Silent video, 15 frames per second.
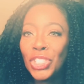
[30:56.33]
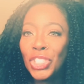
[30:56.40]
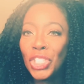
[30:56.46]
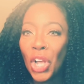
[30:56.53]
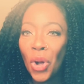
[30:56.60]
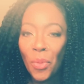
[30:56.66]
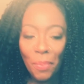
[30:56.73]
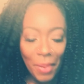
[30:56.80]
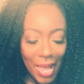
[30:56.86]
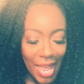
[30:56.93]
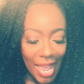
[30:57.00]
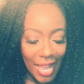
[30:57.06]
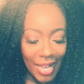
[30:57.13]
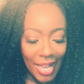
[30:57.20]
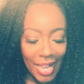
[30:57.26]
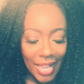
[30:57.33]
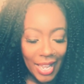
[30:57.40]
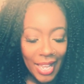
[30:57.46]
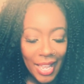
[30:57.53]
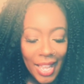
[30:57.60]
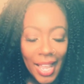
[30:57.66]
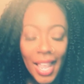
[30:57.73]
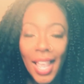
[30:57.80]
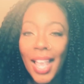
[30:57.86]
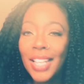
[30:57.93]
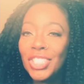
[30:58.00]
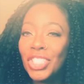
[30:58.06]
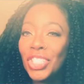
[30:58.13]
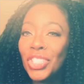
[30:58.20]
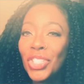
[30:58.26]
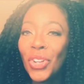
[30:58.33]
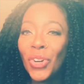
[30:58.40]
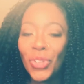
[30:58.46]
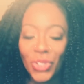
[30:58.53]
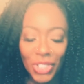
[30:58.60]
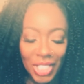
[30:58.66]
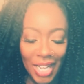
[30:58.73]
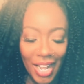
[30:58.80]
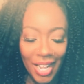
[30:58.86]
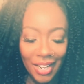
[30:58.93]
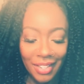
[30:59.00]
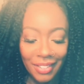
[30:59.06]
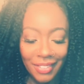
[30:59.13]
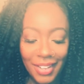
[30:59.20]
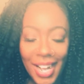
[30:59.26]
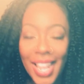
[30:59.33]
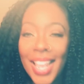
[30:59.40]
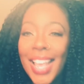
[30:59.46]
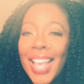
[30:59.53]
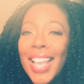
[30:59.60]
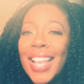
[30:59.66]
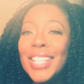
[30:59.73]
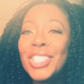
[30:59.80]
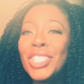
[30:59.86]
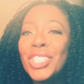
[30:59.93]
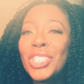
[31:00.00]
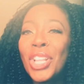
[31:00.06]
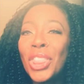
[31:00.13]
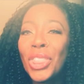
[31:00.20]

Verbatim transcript: don't panic, and just hold on, all right? It's just a